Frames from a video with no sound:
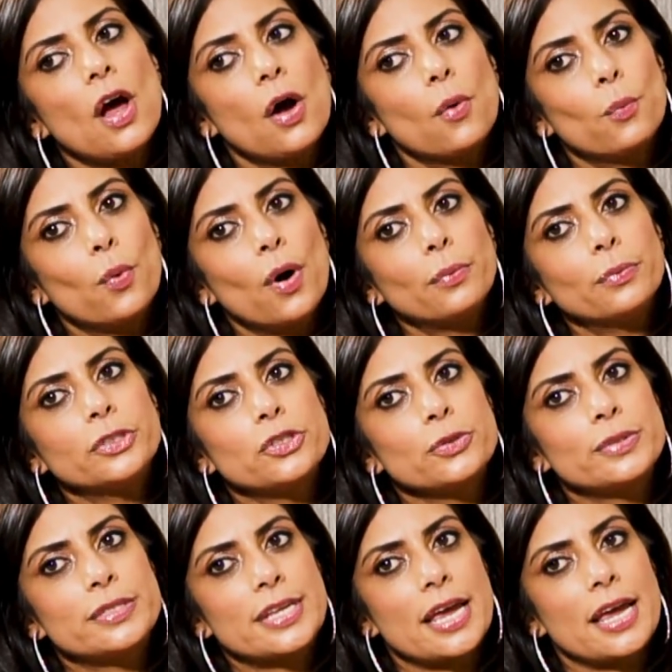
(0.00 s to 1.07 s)
What would you
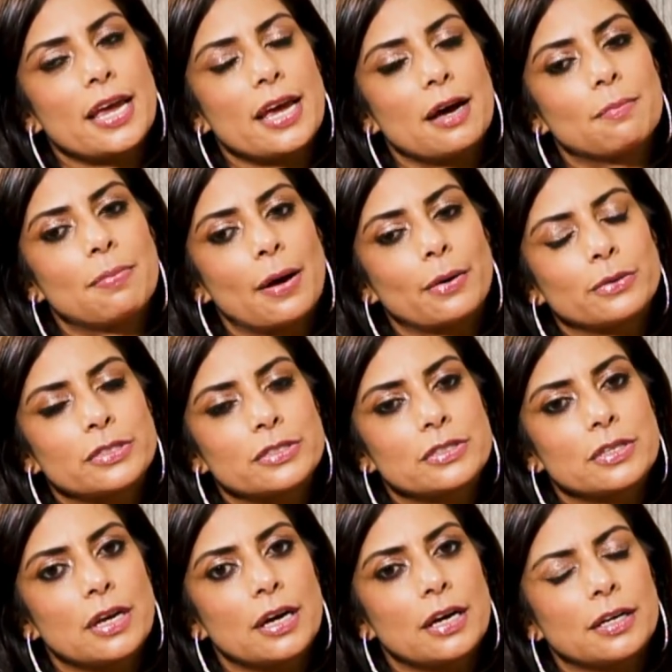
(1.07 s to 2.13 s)
say about,
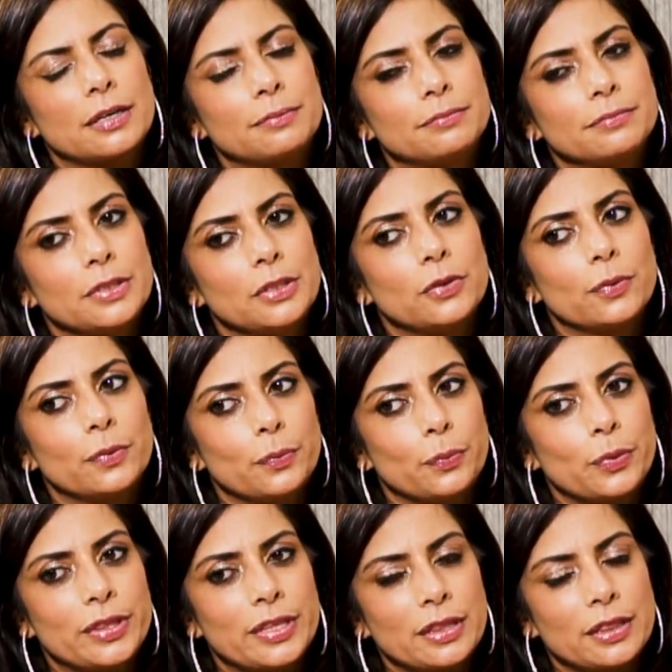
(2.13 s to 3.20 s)
you know,
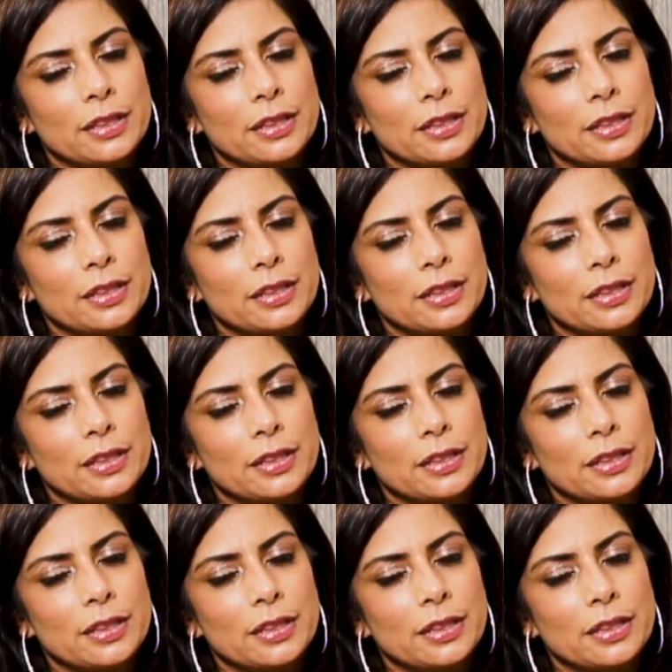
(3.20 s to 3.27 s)
within